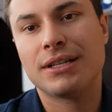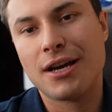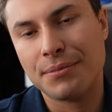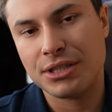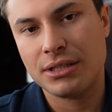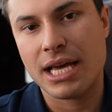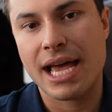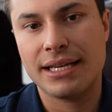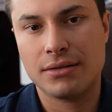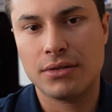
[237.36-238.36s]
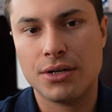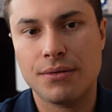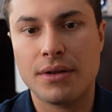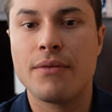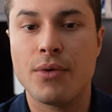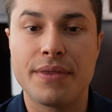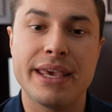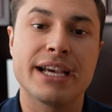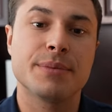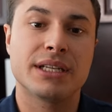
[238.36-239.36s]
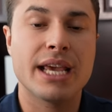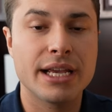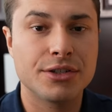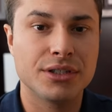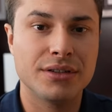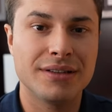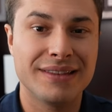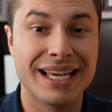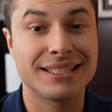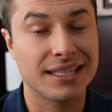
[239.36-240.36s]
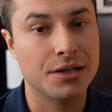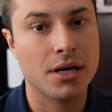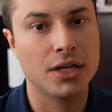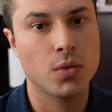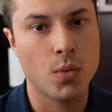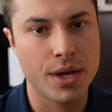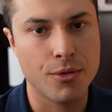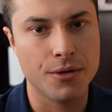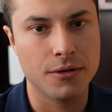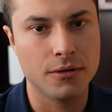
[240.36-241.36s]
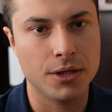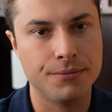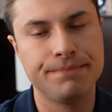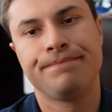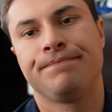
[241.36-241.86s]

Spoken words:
an option that has the loan with the expectation that it's gonna cost way more than the loan.